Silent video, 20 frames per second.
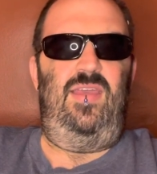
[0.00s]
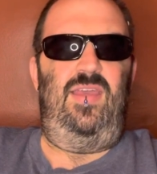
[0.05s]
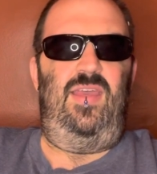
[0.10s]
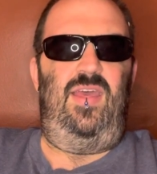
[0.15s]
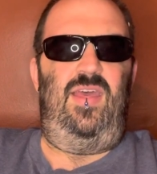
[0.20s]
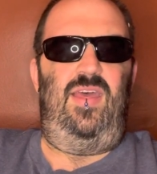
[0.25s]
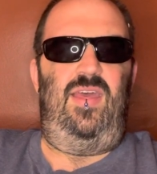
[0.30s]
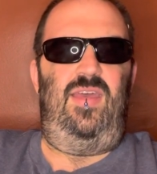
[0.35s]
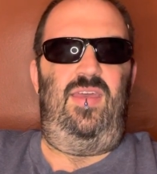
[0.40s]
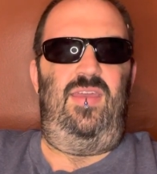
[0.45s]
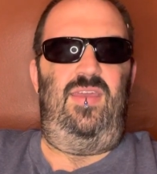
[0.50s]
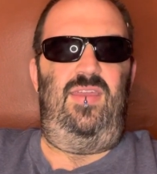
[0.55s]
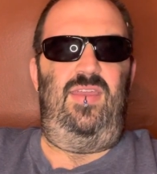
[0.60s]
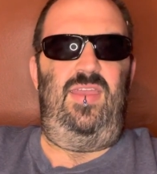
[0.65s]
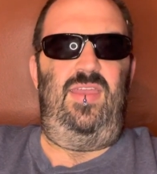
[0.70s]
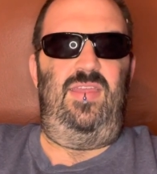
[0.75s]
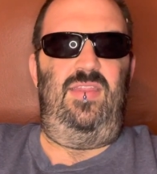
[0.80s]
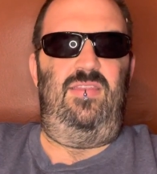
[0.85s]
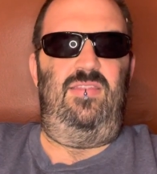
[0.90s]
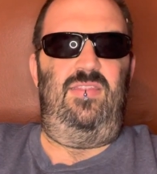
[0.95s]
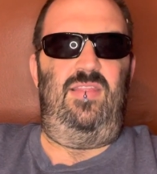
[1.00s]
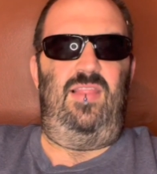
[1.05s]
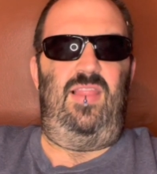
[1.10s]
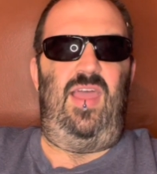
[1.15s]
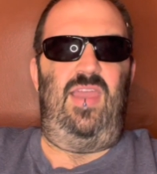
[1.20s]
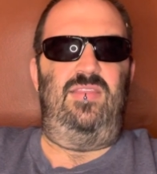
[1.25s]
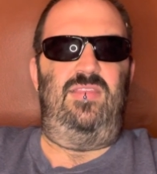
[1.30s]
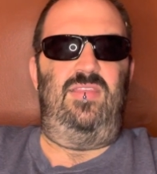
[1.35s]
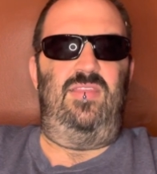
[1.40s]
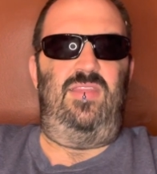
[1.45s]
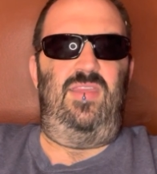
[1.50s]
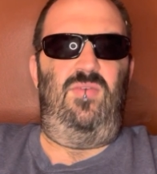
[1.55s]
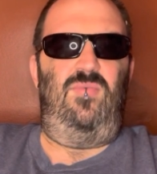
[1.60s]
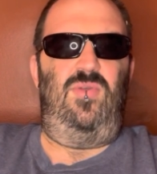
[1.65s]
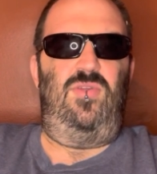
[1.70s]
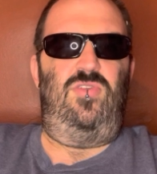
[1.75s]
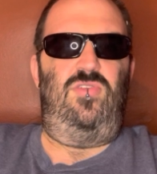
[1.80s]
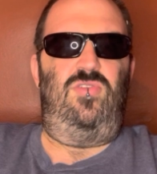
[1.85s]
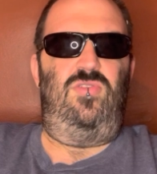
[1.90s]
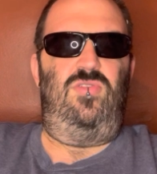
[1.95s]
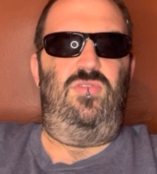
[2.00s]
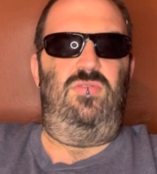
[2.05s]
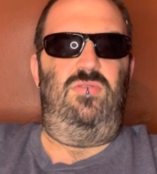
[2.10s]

in the light that they wish